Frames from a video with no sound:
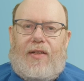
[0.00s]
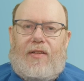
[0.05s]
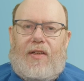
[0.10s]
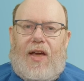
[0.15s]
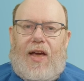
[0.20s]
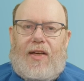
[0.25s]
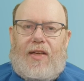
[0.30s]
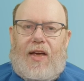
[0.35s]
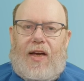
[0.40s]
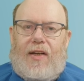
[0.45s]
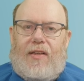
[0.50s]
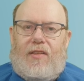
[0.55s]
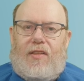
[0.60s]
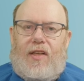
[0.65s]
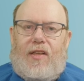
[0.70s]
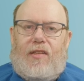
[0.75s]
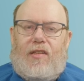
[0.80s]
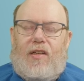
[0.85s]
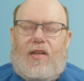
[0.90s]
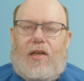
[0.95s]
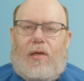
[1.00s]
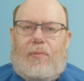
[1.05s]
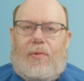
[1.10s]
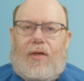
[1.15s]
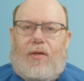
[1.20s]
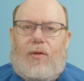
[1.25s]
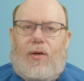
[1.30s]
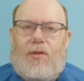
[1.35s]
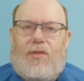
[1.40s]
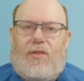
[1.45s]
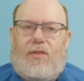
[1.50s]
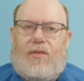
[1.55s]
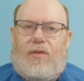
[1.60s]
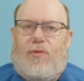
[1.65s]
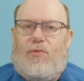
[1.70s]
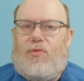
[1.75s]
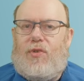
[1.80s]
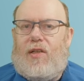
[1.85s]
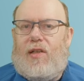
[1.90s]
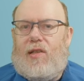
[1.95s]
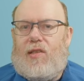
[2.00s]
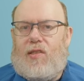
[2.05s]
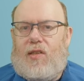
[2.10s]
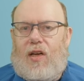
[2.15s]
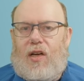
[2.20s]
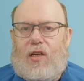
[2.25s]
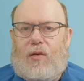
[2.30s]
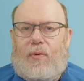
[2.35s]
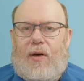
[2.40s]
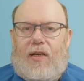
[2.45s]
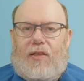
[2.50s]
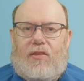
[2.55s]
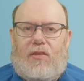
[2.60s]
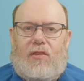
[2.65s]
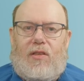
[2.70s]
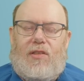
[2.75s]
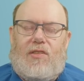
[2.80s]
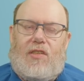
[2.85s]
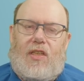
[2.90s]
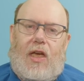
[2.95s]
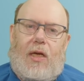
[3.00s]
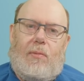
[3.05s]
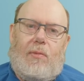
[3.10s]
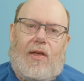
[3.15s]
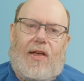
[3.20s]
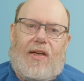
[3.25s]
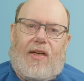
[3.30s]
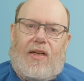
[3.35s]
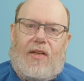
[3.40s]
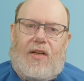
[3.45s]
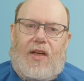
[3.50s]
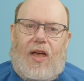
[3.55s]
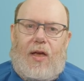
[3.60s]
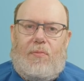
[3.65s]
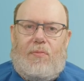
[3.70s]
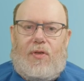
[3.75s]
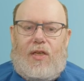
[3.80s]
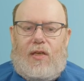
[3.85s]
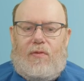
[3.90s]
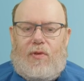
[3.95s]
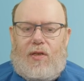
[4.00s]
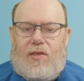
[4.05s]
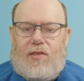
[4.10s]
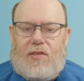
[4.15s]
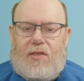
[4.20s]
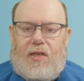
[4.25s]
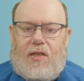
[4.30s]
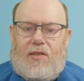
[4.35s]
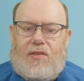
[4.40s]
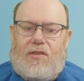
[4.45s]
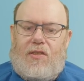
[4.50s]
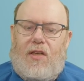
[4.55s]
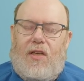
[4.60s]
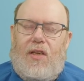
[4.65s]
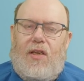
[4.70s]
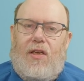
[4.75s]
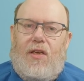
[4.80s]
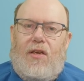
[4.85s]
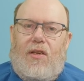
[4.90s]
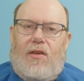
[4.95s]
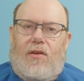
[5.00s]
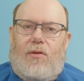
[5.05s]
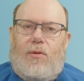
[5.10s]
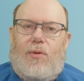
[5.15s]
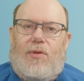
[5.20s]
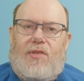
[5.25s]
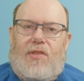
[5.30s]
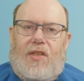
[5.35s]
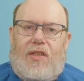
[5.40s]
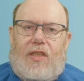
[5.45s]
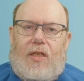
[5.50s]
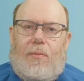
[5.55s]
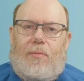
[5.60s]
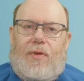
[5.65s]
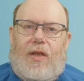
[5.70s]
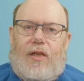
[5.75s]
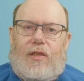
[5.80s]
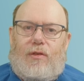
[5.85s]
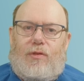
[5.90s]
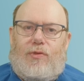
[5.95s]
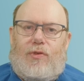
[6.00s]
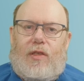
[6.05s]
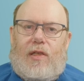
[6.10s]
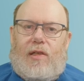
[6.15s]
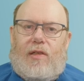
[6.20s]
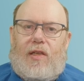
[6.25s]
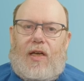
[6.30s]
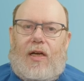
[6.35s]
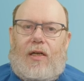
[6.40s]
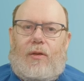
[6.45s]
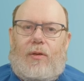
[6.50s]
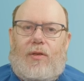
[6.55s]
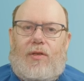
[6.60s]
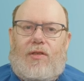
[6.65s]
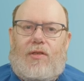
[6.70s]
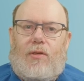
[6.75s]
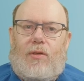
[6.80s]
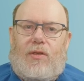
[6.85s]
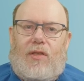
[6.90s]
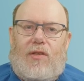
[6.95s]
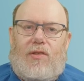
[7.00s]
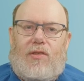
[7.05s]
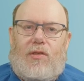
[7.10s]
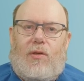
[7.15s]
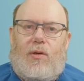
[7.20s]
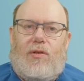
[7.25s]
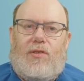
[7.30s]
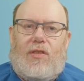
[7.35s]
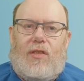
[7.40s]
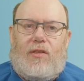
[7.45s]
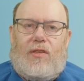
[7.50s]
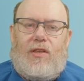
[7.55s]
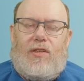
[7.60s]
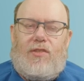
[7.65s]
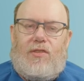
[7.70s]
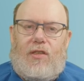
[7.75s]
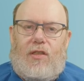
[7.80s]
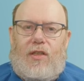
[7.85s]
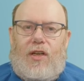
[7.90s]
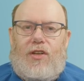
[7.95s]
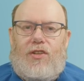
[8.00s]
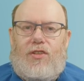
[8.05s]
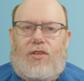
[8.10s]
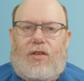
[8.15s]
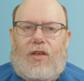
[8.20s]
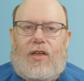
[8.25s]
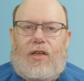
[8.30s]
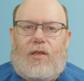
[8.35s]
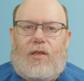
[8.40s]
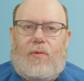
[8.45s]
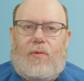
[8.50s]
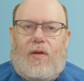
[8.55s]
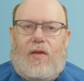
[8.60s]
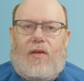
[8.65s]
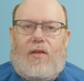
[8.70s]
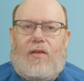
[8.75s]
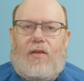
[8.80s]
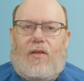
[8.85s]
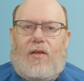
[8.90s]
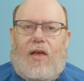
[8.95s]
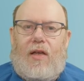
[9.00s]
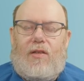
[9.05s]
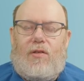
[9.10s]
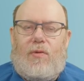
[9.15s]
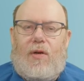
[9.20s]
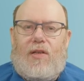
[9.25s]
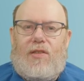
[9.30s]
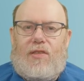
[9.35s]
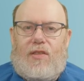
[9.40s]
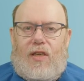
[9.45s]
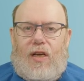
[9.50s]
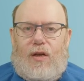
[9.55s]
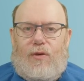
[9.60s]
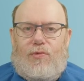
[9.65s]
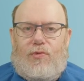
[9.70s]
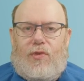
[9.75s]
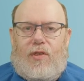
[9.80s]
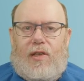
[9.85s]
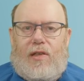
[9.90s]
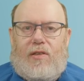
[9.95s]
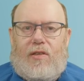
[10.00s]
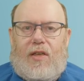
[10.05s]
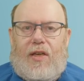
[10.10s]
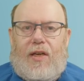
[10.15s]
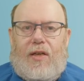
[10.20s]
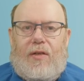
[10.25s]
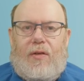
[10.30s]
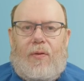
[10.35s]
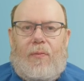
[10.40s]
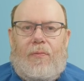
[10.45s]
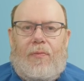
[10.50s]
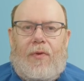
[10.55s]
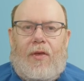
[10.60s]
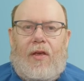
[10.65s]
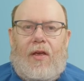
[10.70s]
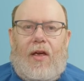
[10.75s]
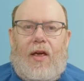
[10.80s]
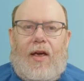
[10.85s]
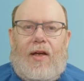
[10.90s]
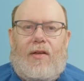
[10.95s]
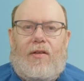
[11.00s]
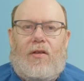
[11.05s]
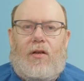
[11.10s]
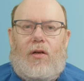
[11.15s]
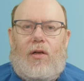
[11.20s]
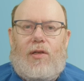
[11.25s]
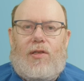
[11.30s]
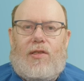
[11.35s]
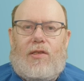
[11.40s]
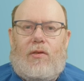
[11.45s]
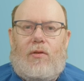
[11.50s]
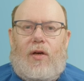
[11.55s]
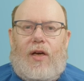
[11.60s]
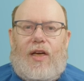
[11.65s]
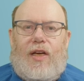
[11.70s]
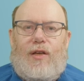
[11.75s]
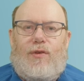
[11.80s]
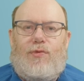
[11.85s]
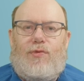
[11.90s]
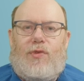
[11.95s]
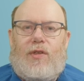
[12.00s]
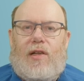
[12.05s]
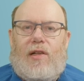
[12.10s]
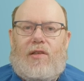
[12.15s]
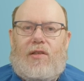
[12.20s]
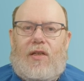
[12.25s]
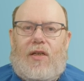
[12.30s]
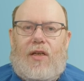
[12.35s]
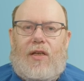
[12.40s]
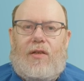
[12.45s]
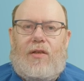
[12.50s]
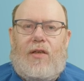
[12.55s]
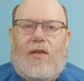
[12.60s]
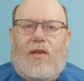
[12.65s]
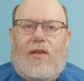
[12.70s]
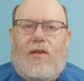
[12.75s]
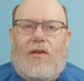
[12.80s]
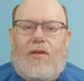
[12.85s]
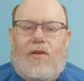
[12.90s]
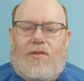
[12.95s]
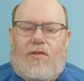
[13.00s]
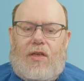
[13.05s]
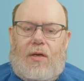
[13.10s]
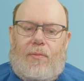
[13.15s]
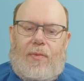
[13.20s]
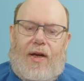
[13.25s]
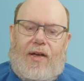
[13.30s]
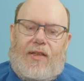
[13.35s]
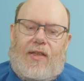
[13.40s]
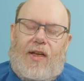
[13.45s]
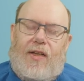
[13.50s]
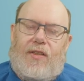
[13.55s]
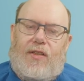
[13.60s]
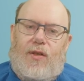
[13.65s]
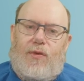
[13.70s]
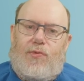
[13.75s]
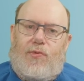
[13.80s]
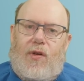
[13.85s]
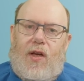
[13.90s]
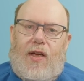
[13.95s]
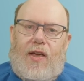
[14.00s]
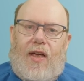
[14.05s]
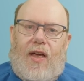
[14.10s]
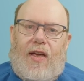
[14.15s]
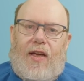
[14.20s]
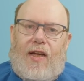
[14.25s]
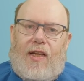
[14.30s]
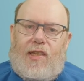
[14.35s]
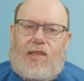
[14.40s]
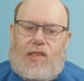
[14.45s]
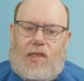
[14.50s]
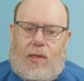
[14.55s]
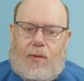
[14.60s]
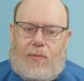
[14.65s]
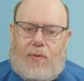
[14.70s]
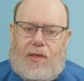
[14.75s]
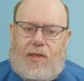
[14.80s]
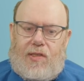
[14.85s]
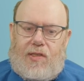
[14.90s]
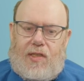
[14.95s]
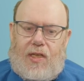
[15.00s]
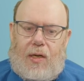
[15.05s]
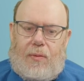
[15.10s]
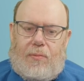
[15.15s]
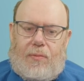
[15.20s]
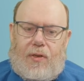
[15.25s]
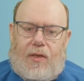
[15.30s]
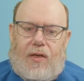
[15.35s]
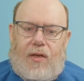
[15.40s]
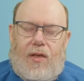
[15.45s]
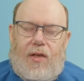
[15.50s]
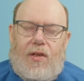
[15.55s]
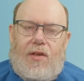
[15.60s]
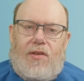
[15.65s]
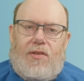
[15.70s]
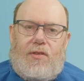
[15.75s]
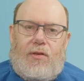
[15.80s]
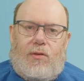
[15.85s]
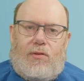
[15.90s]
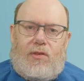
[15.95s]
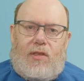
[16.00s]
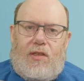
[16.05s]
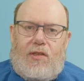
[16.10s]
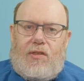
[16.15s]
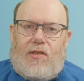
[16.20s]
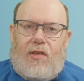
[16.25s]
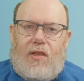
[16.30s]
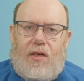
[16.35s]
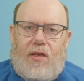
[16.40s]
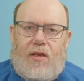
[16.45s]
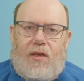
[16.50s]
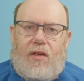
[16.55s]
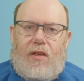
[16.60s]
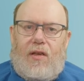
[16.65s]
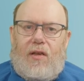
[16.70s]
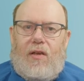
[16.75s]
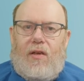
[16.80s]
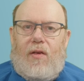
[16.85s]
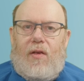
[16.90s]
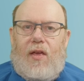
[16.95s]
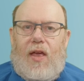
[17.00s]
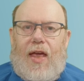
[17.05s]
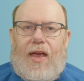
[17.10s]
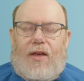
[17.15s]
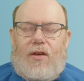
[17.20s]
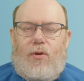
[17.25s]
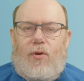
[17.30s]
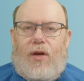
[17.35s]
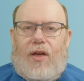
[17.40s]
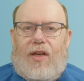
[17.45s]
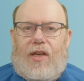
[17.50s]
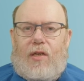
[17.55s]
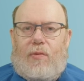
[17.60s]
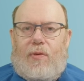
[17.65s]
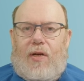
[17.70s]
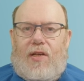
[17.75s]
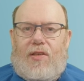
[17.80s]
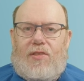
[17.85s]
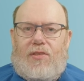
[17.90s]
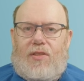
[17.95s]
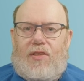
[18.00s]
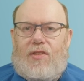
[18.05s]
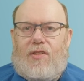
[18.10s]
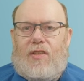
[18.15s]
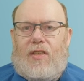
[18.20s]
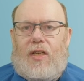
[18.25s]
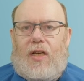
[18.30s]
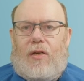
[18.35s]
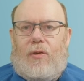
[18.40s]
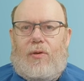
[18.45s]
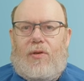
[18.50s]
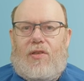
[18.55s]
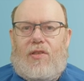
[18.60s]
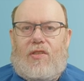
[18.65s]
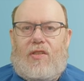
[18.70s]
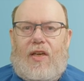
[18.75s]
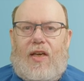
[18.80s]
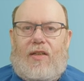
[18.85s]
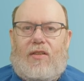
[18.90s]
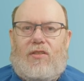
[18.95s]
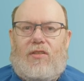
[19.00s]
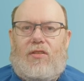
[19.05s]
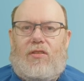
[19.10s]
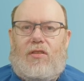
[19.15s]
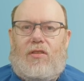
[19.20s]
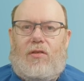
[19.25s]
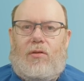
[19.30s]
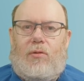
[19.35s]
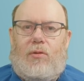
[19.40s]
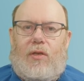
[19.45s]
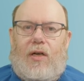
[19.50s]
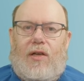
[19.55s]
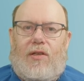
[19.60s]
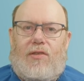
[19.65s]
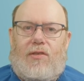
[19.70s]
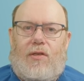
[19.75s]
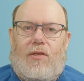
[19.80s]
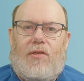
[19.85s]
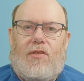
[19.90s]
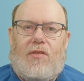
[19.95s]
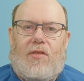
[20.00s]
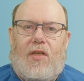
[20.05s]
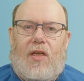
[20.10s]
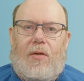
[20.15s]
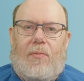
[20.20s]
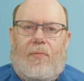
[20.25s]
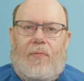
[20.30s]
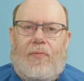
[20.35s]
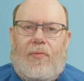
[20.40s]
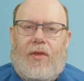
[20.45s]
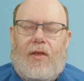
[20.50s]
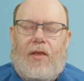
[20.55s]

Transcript: the header in detail because the fields are quite the same like in IPv6. You see them now filled out, so the source and destination address are filled in, and also I have filled in some identifier and sequence number. So this echo request is now sent to a system,